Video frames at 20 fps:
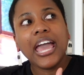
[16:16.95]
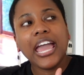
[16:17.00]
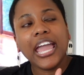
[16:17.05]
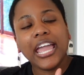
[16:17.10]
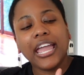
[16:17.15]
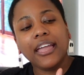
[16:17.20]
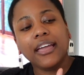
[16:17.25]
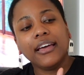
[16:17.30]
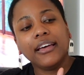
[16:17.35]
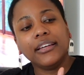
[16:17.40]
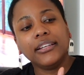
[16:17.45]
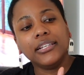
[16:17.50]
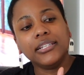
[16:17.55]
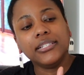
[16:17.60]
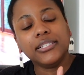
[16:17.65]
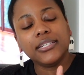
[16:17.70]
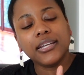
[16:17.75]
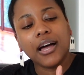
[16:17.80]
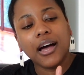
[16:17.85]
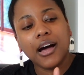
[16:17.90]

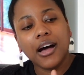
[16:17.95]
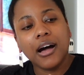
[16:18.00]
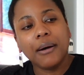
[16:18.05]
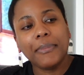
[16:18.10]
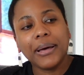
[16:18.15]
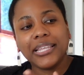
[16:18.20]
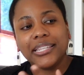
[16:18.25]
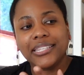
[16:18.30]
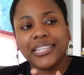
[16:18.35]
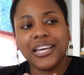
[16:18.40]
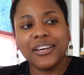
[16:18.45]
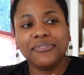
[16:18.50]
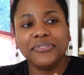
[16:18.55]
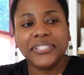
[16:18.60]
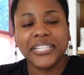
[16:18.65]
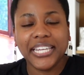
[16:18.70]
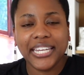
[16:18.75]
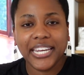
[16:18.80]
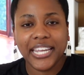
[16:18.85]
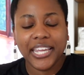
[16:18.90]
And I love
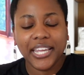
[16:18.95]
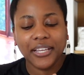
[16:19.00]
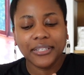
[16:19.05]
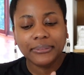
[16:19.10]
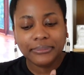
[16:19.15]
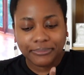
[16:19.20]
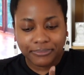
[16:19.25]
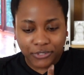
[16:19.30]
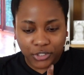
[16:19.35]
getting